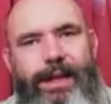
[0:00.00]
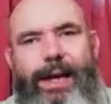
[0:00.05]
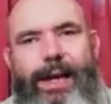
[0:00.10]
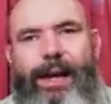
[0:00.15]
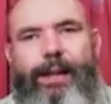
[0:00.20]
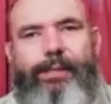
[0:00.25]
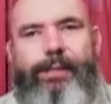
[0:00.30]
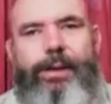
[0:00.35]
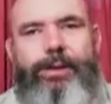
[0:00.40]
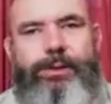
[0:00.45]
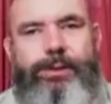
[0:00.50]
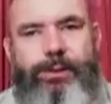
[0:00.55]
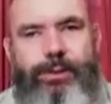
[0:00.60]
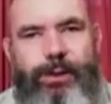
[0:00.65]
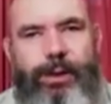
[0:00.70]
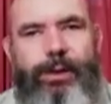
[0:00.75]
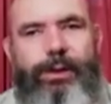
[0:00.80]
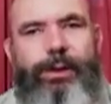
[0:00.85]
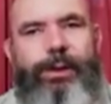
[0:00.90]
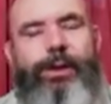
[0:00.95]
and they do
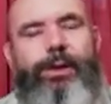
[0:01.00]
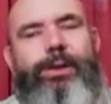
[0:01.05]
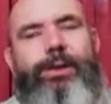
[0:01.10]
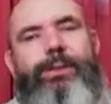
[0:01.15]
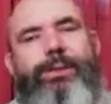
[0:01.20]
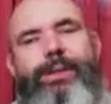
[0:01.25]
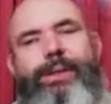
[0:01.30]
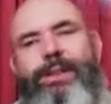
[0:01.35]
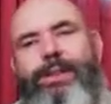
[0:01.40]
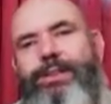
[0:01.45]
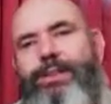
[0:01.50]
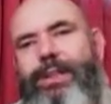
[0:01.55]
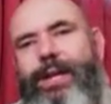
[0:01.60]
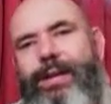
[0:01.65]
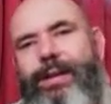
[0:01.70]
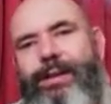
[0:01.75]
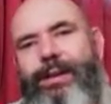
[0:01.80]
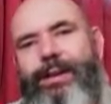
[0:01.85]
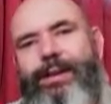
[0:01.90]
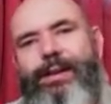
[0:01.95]
concur with each
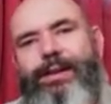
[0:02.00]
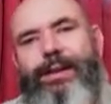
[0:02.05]
other.